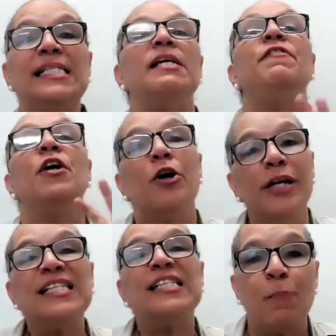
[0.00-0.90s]
if they're going
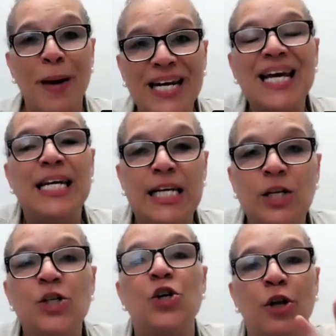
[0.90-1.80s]
to spend an
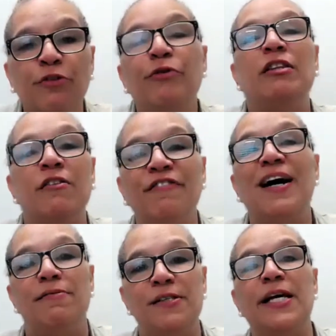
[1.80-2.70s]
additional 3 to
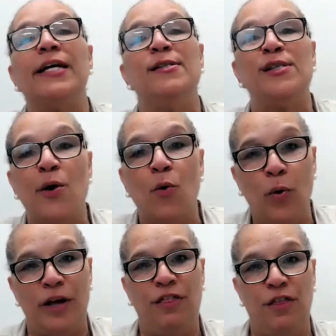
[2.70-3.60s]
5 seconds
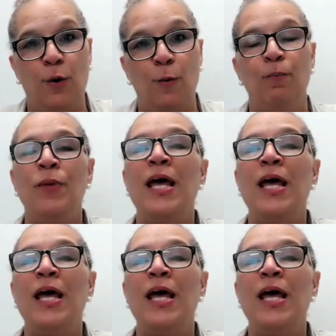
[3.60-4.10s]
with you.